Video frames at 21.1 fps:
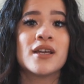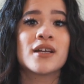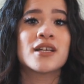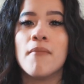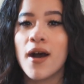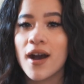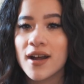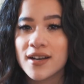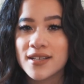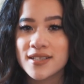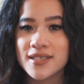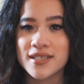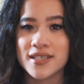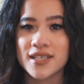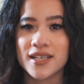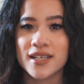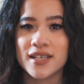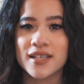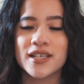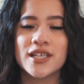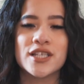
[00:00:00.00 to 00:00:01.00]

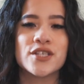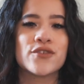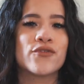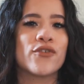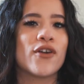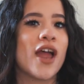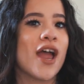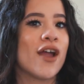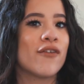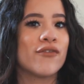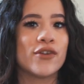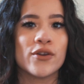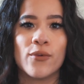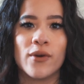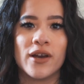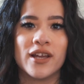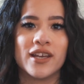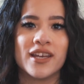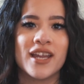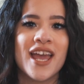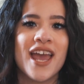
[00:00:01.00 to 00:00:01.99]
Modesty is for
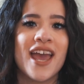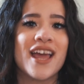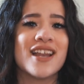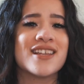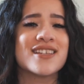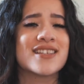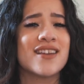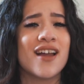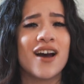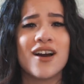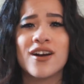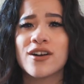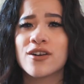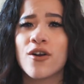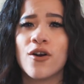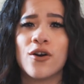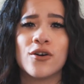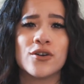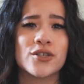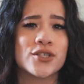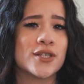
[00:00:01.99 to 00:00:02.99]
everyone and is not a
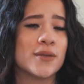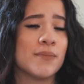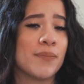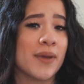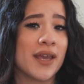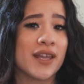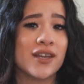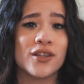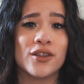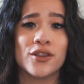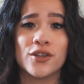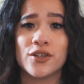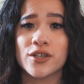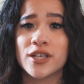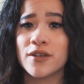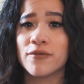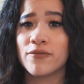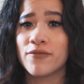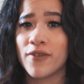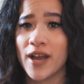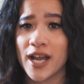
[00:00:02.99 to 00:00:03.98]
call to abandon
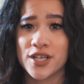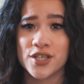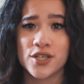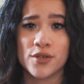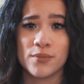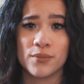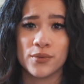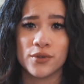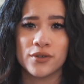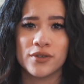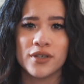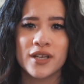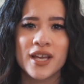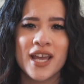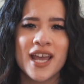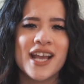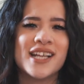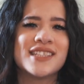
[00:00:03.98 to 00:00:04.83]
looking fashionable.